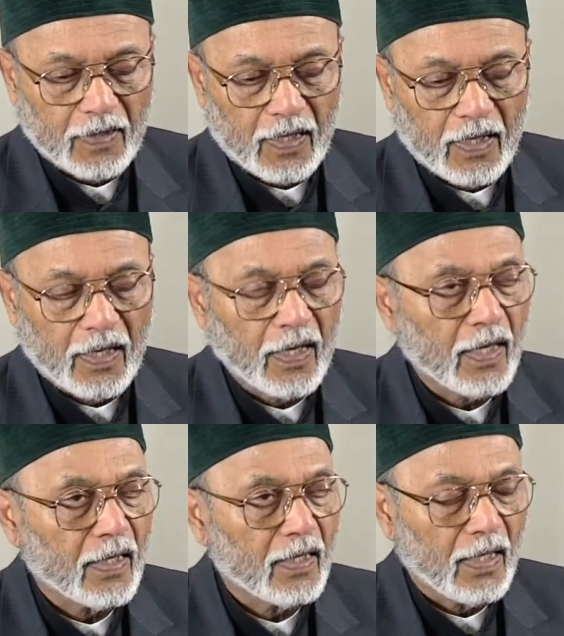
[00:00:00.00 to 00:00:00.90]

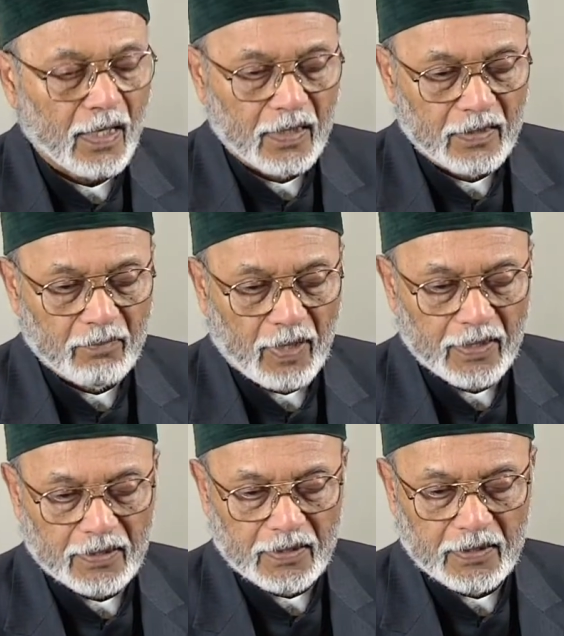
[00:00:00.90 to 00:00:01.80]
high and the
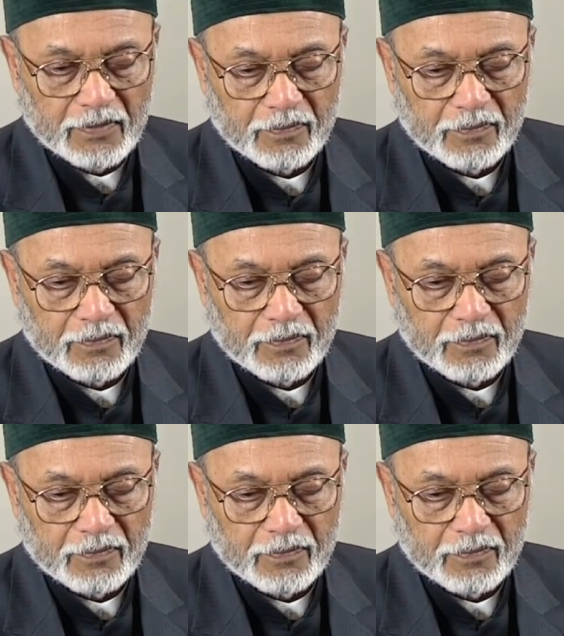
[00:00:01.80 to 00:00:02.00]
mighty.